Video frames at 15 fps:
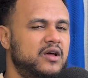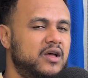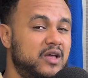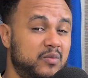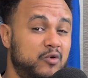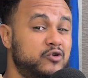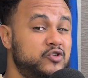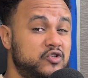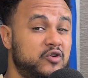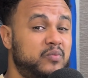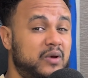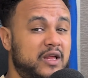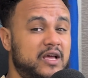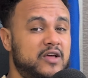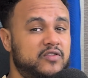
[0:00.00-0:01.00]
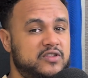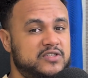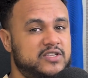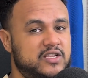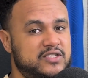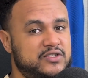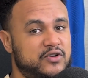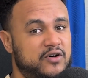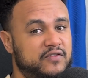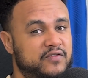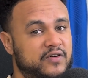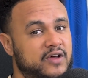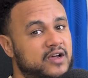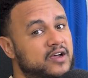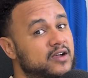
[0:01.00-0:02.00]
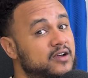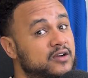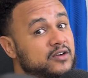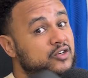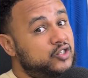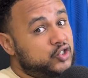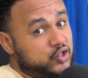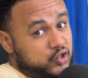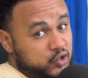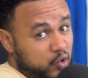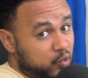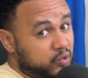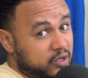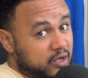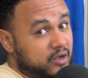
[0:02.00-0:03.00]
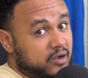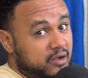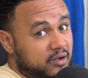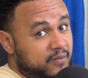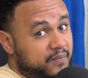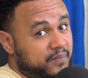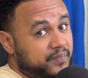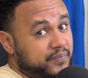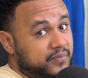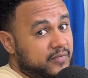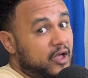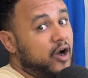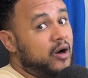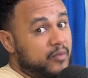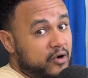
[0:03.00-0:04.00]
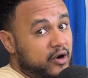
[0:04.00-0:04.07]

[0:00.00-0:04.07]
Emotional player in the sense of shoulder, arm